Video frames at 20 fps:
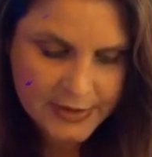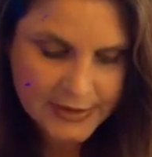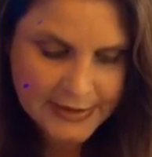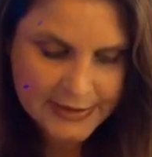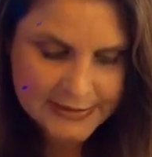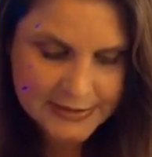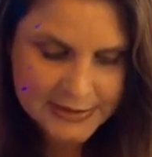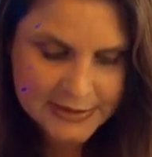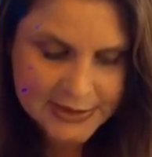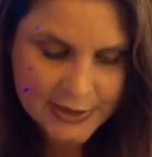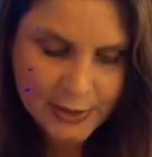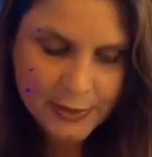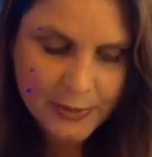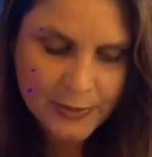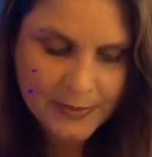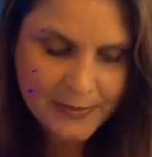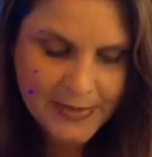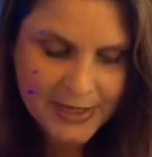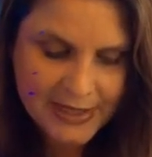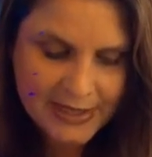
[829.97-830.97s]
And
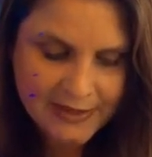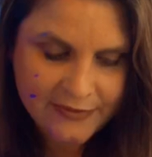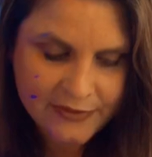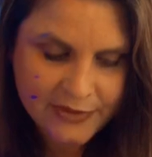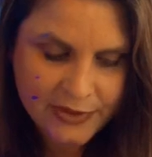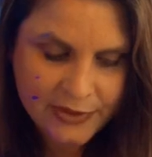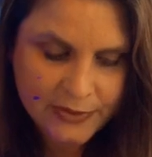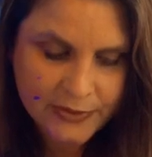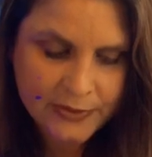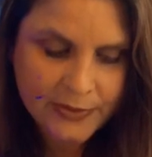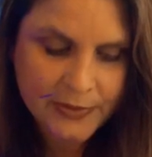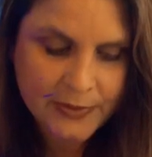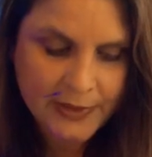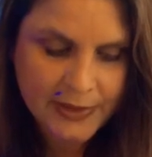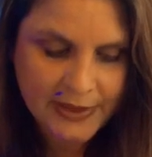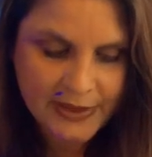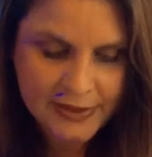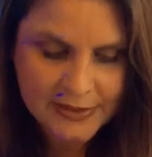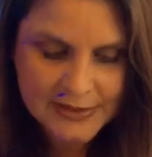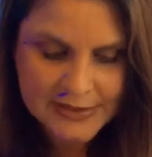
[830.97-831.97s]
so many of you who are
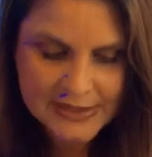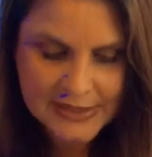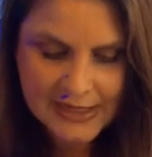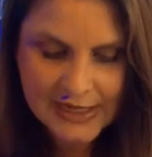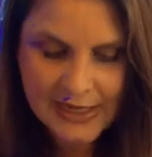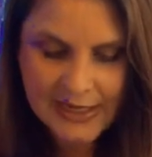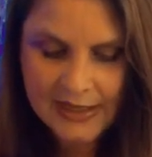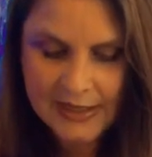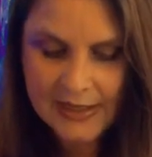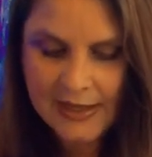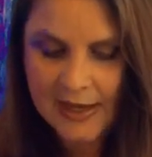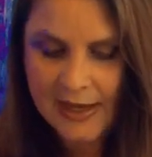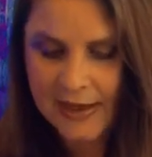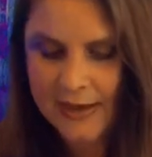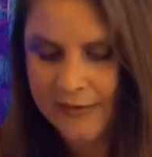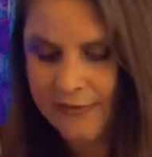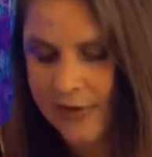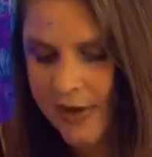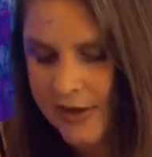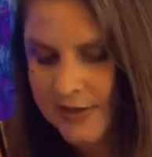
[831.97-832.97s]
here today
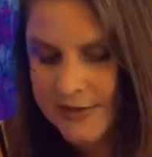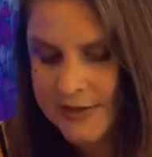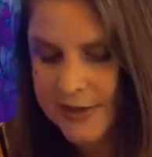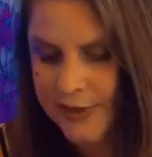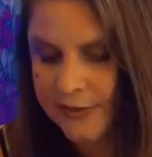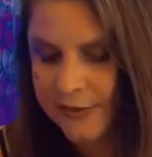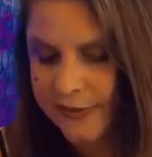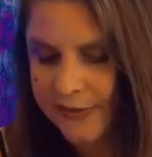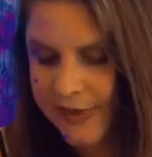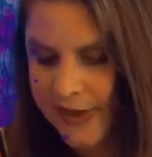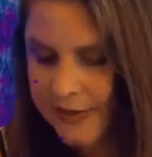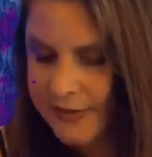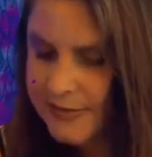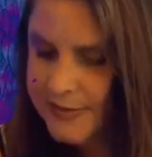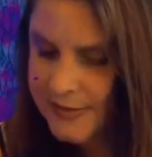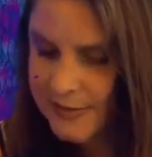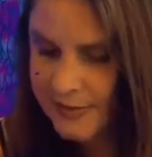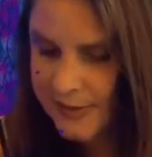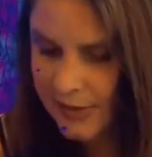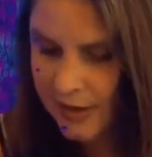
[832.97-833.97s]
have also felt
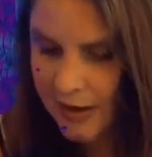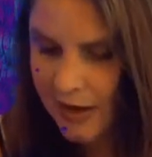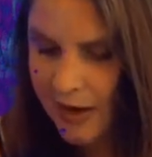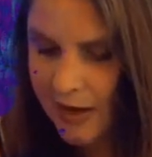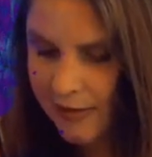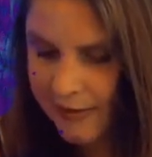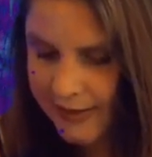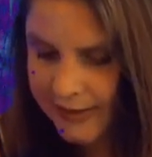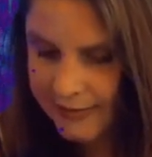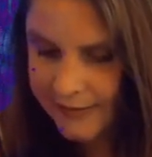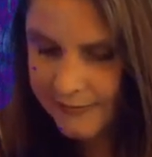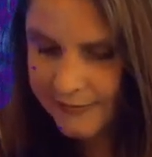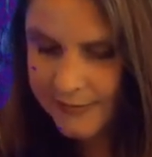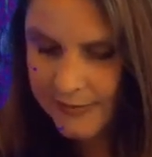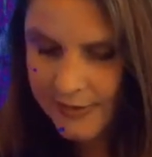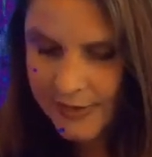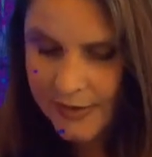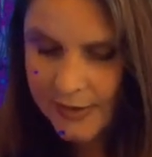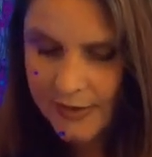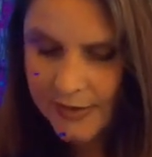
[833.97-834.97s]
a calling
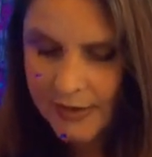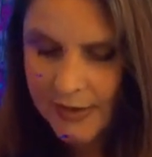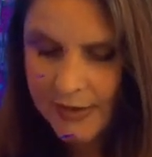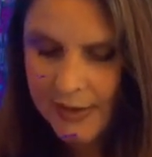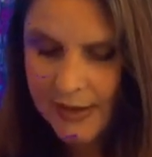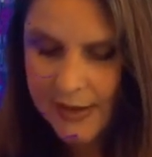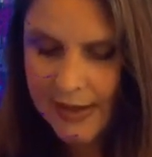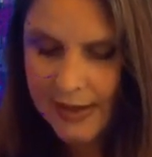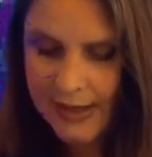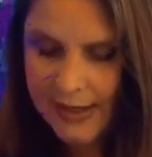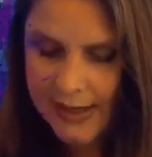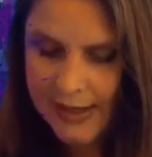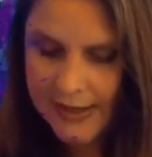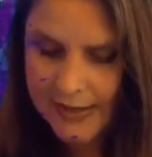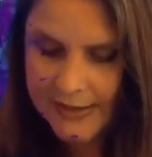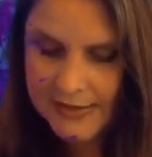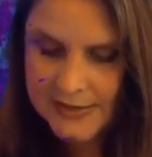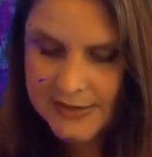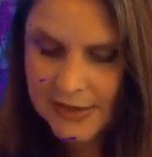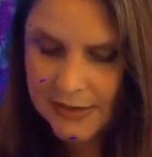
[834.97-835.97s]

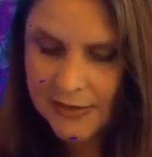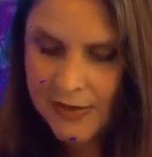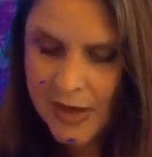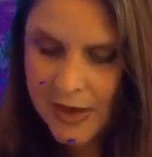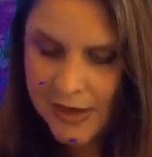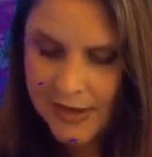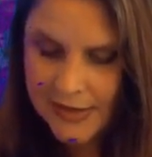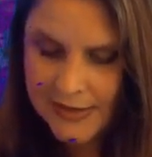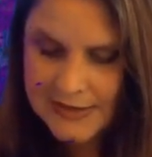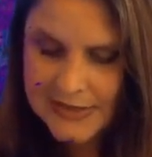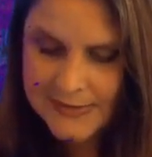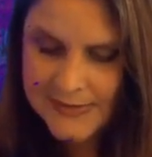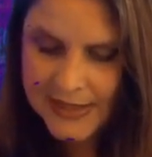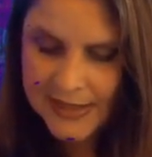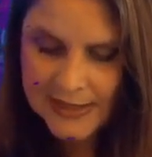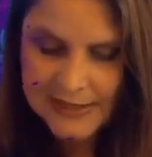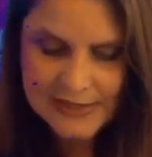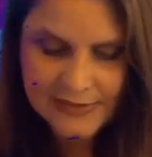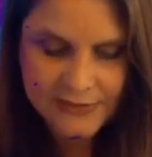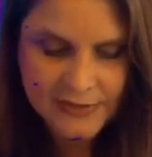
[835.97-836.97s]
and a longing to
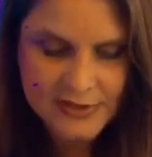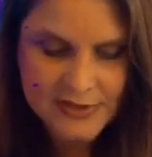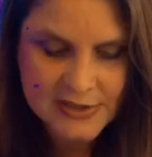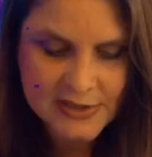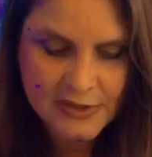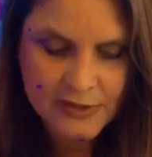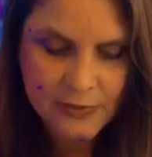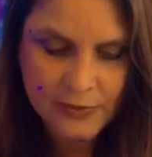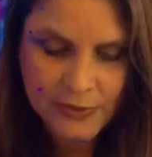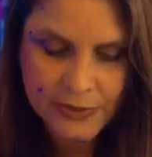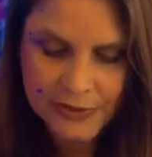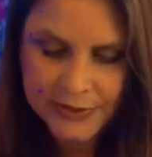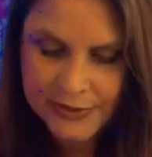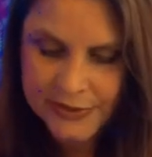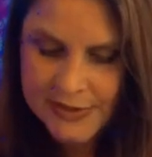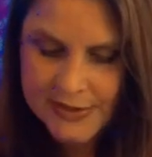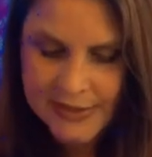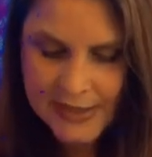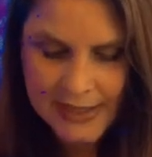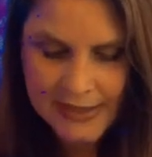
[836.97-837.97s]
make a difference in the
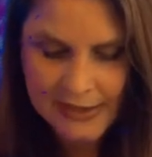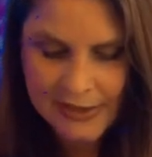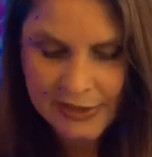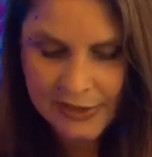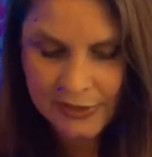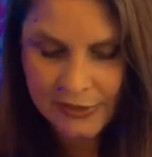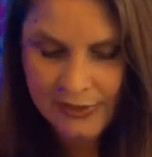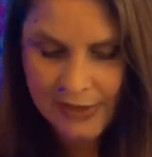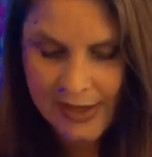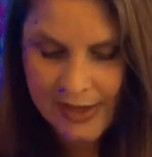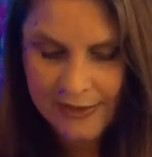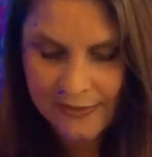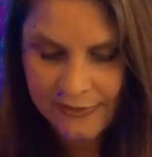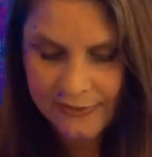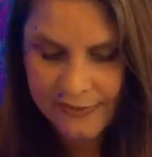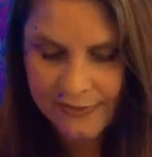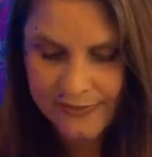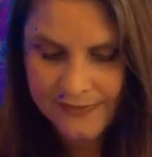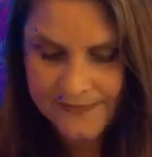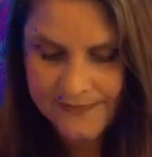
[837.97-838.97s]
world and in your
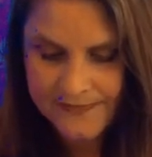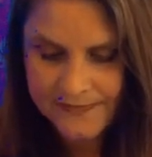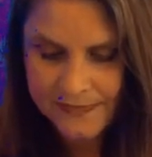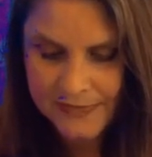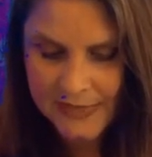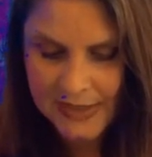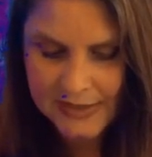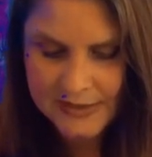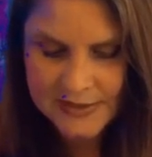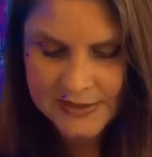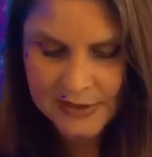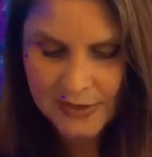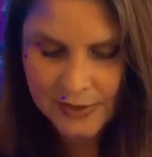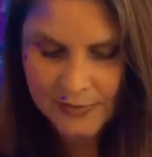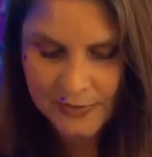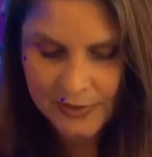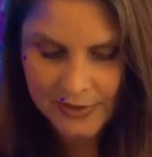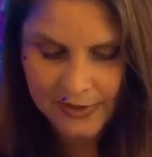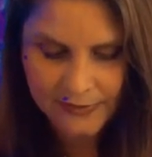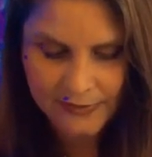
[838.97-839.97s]
life. And so
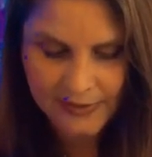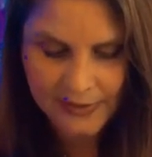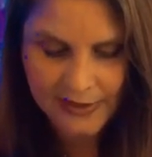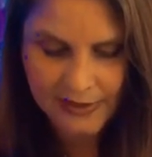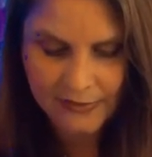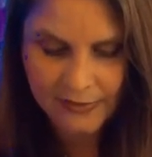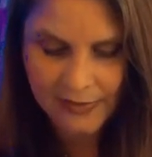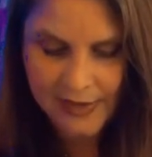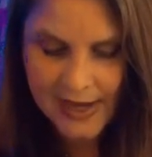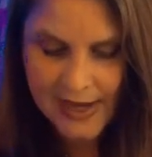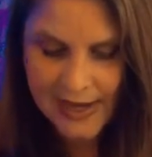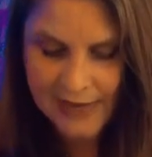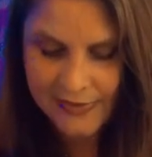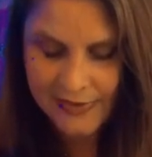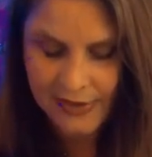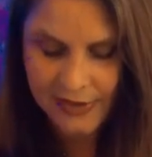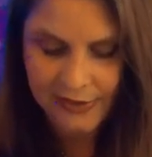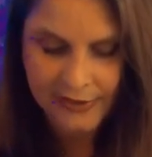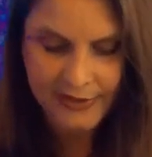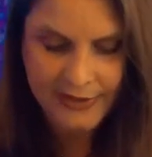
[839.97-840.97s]
I'm really, really glad
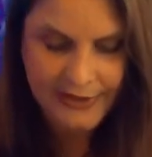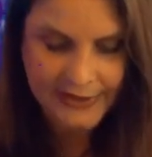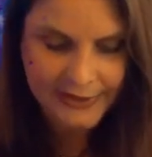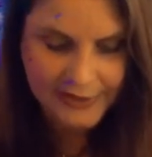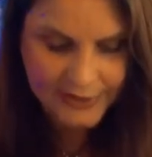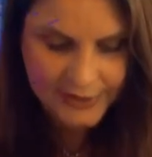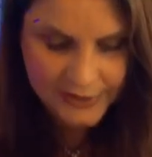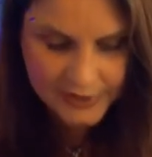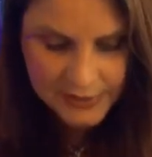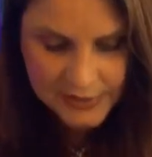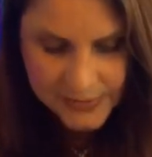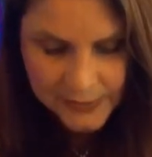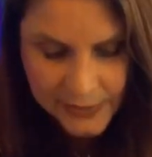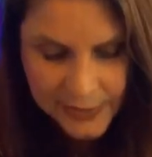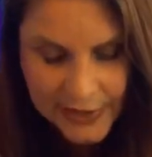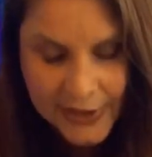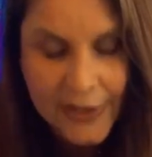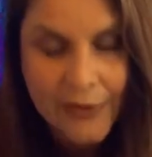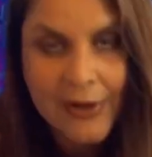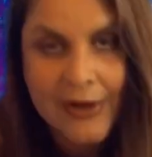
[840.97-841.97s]
that you're here. I'm
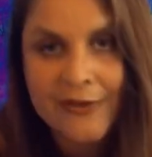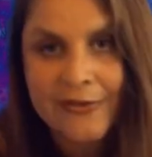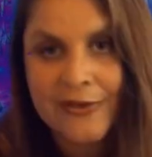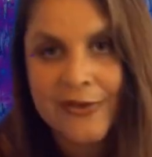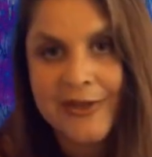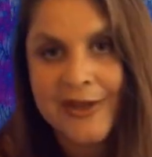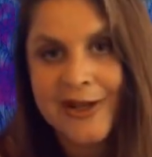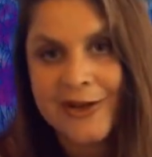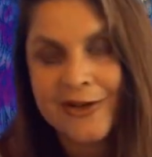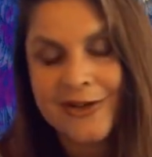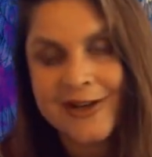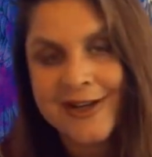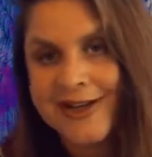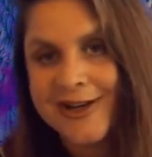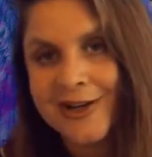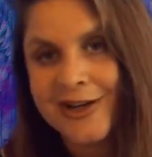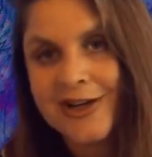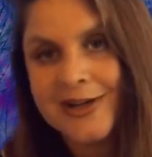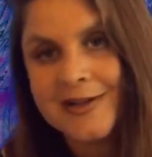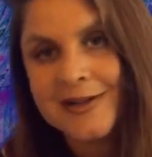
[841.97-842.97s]
really grateful that you're
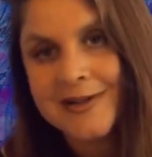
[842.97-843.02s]
here.